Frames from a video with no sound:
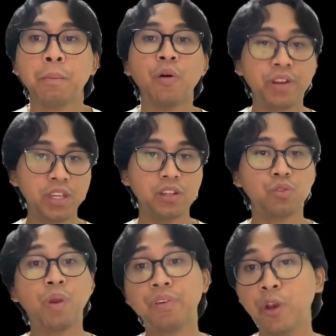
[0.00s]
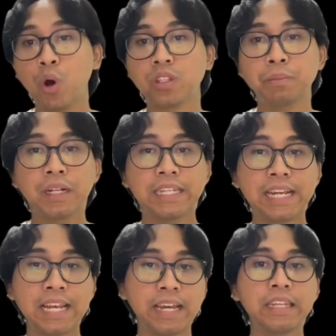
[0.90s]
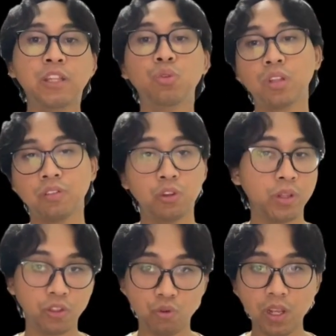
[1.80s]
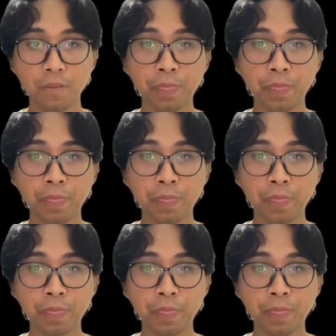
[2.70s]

over the years, with a notable decline in 2023.